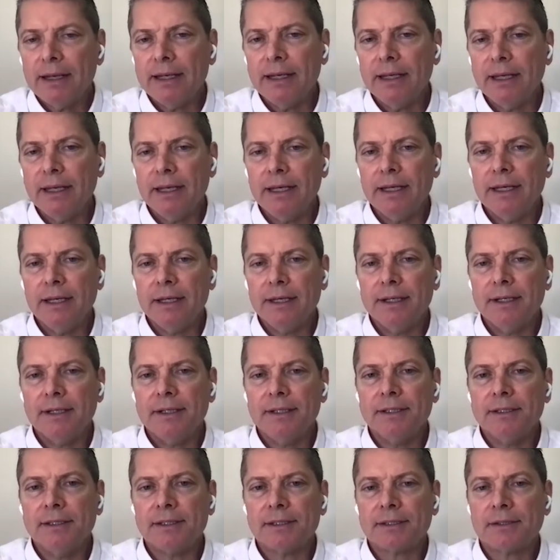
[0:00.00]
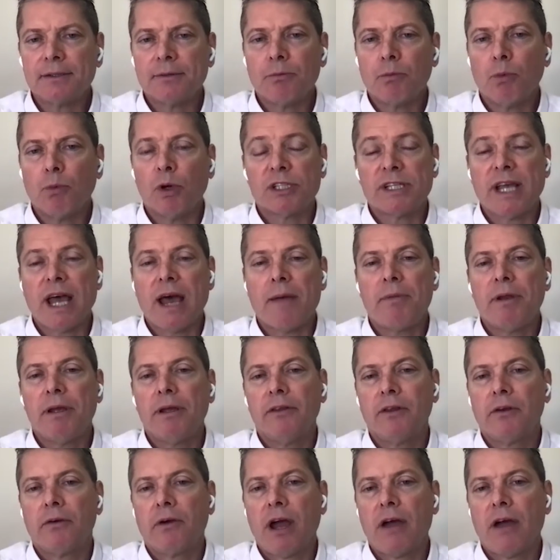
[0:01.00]
is what's happening
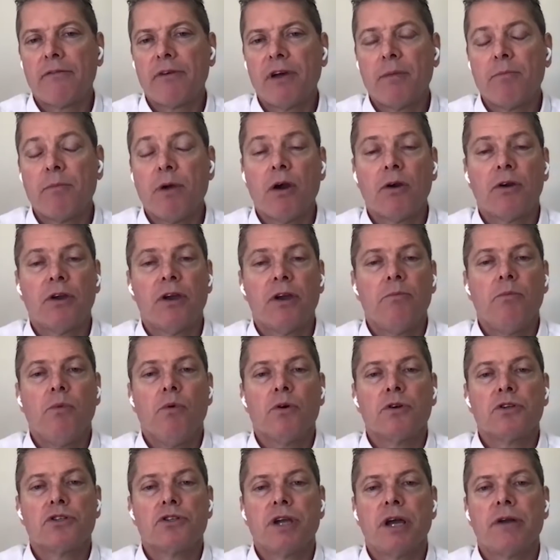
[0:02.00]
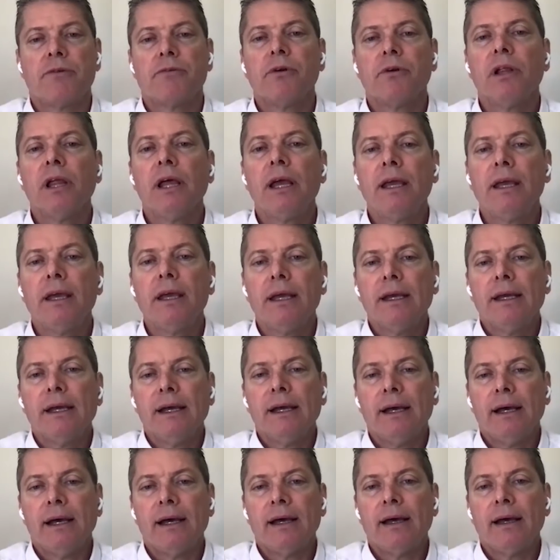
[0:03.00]
in the graphite market more generally.
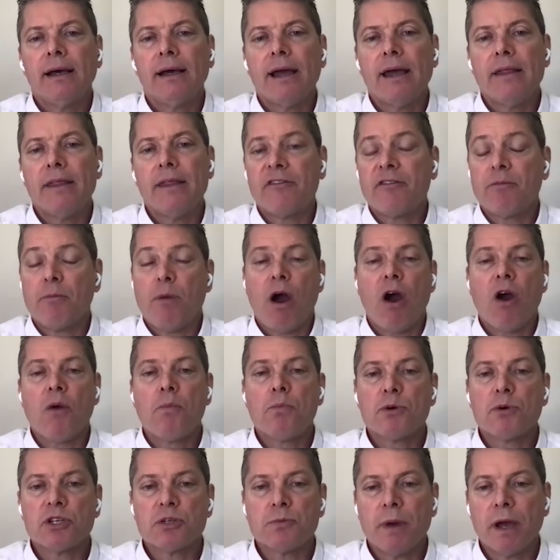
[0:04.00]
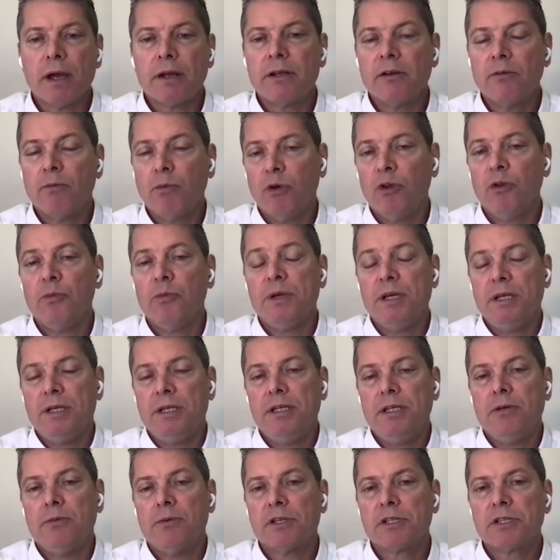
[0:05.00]
And then from our perspective, we'll be
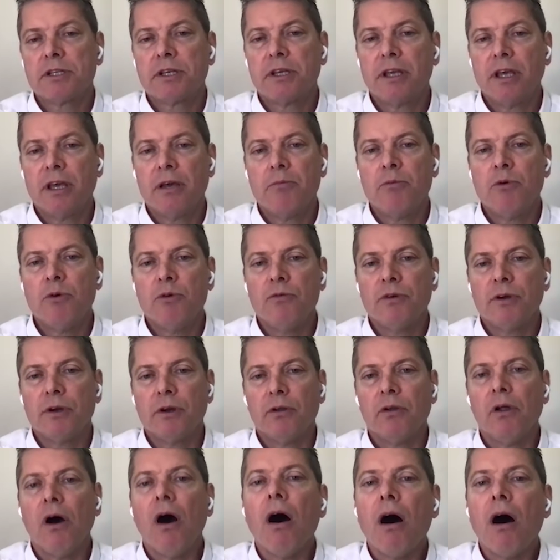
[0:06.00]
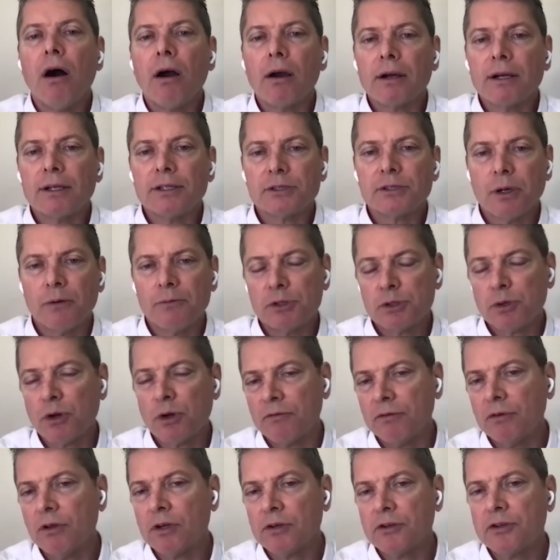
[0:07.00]
de-risking it moving along. And so if we sort
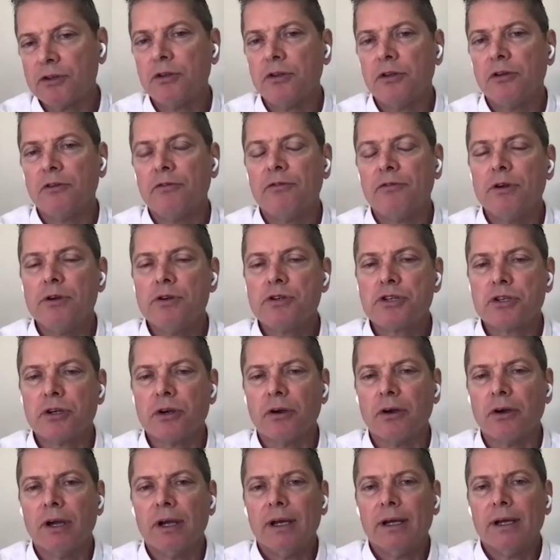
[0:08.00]
of look to the future,